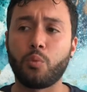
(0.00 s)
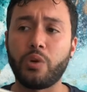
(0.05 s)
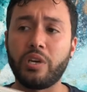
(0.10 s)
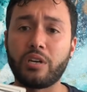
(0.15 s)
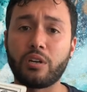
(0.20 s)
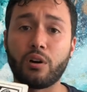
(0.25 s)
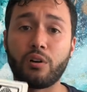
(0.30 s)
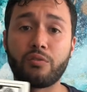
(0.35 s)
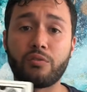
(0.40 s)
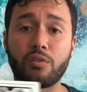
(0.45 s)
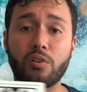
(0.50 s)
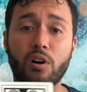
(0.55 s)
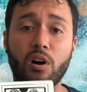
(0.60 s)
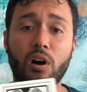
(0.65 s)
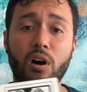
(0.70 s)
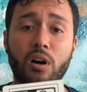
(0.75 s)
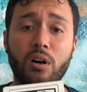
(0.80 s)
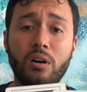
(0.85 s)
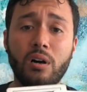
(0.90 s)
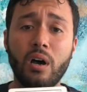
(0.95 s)
week
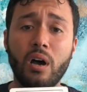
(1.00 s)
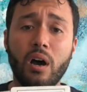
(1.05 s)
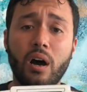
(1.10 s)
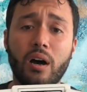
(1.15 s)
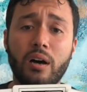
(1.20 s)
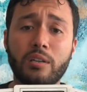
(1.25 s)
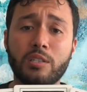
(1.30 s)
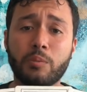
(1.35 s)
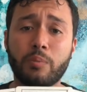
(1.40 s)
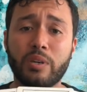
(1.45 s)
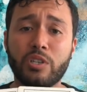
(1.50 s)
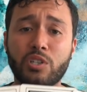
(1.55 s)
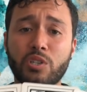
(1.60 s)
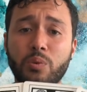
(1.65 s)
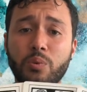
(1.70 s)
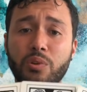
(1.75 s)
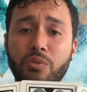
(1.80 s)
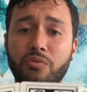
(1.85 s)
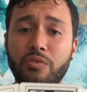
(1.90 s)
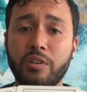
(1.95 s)
overall, uh, especially
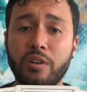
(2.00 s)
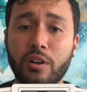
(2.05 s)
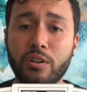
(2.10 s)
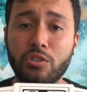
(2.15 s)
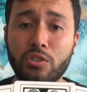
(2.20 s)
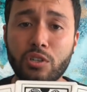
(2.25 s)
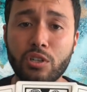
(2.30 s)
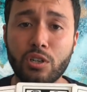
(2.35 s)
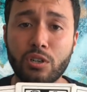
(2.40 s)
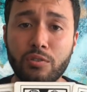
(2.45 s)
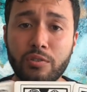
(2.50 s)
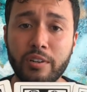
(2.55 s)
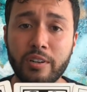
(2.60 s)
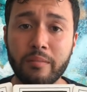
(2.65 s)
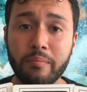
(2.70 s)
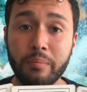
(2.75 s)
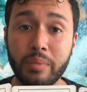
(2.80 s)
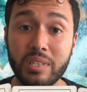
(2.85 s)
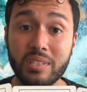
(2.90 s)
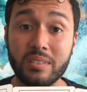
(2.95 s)
with regards to career
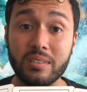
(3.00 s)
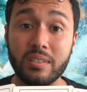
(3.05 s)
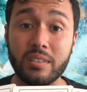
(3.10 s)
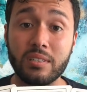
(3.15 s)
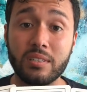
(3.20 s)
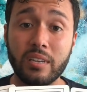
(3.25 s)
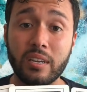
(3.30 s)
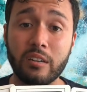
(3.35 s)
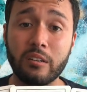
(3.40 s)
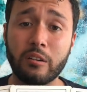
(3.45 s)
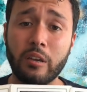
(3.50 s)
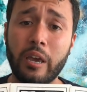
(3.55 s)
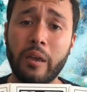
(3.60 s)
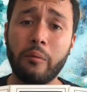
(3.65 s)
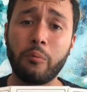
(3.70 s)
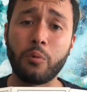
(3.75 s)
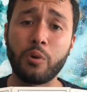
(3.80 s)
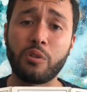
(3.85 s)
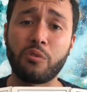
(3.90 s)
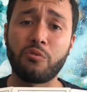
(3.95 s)
and business, and, and
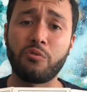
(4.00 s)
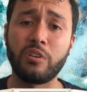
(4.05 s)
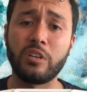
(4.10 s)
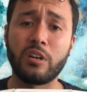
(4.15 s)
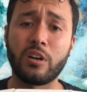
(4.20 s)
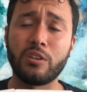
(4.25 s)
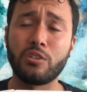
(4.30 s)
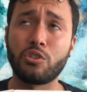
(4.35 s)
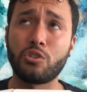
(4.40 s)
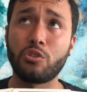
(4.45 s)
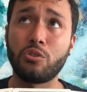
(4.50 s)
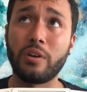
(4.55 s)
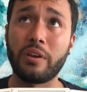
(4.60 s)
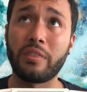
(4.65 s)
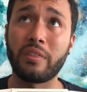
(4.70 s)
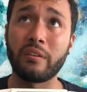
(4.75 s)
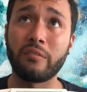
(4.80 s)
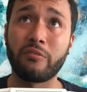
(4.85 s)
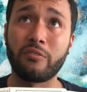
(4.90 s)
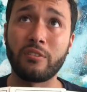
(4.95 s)
with regards to, I
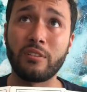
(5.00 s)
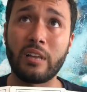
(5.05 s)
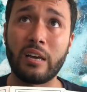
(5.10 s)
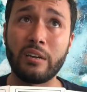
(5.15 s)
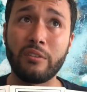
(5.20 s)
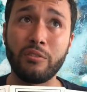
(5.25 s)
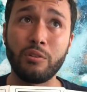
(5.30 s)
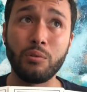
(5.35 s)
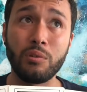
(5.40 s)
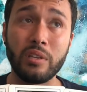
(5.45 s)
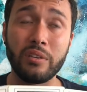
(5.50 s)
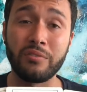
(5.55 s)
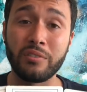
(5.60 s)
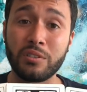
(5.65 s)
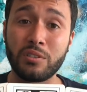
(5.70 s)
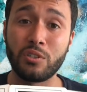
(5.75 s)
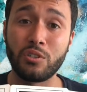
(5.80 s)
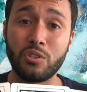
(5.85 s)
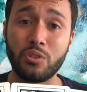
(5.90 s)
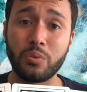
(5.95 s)
think for a lot of you, living
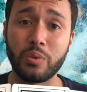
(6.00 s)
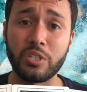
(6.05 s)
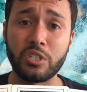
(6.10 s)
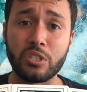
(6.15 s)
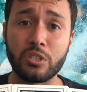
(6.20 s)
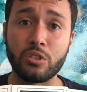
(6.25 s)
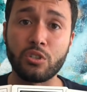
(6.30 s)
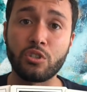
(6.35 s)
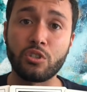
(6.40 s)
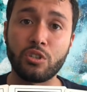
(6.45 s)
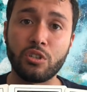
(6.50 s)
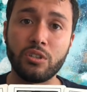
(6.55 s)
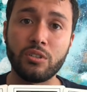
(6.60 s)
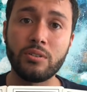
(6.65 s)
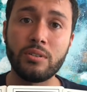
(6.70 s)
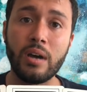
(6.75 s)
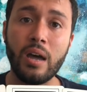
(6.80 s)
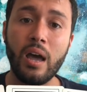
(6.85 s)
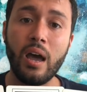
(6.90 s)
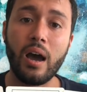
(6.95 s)
situations too.